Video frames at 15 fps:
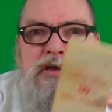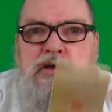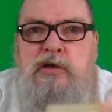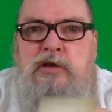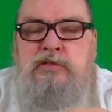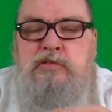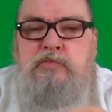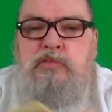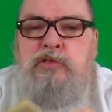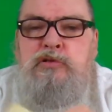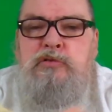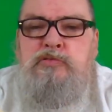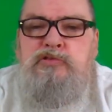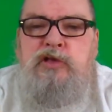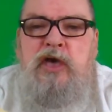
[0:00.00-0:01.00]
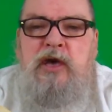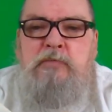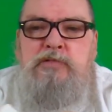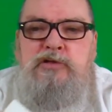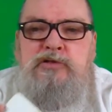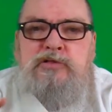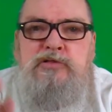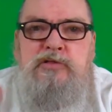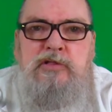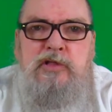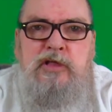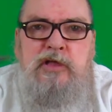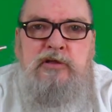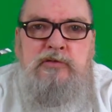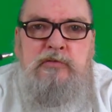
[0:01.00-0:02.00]
a little tablet
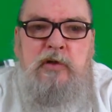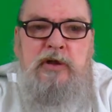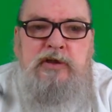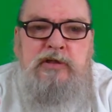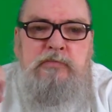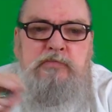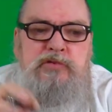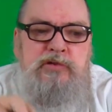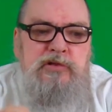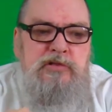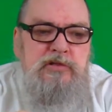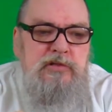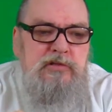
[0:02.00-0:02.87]
and a writing pen.